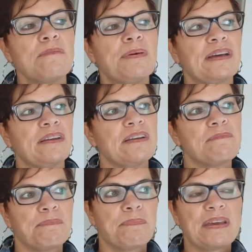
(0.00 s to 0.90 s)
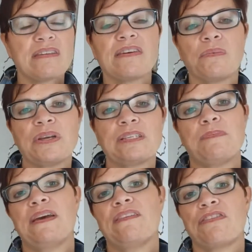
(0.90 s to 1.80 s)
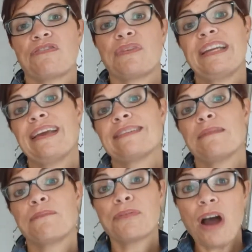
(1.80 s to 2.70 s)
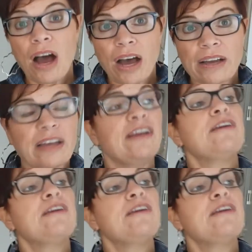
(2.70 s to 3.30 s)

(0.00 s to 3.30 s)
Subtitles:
but being that we spent 3 days in Prague